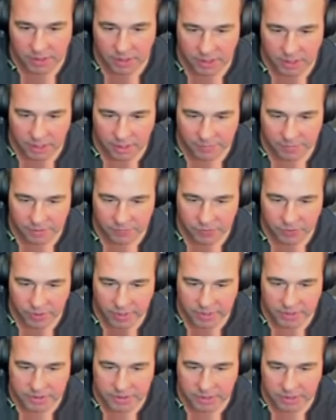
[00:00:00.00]
If you
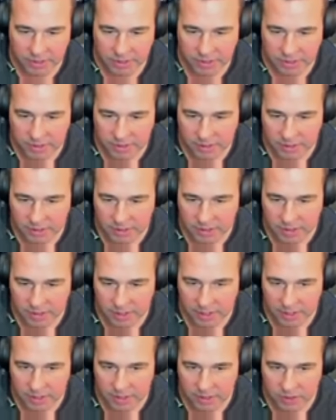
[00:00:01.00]
guys see anything
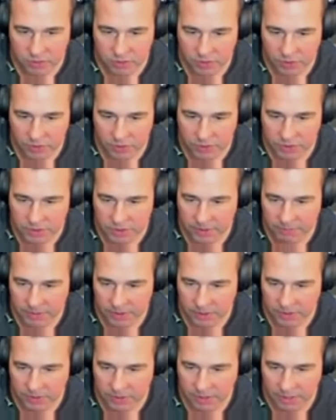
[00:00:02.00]
that you notice, let me
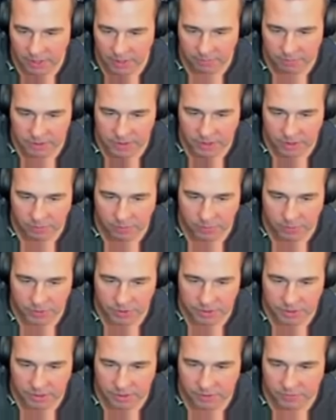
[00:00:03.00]
know in the comments. I
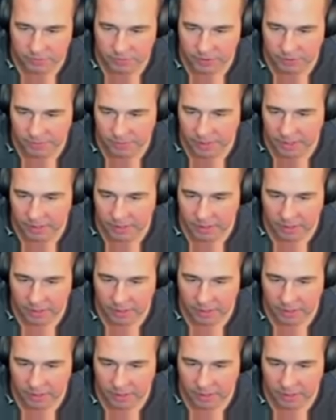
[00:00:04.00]
appreciate the feedback.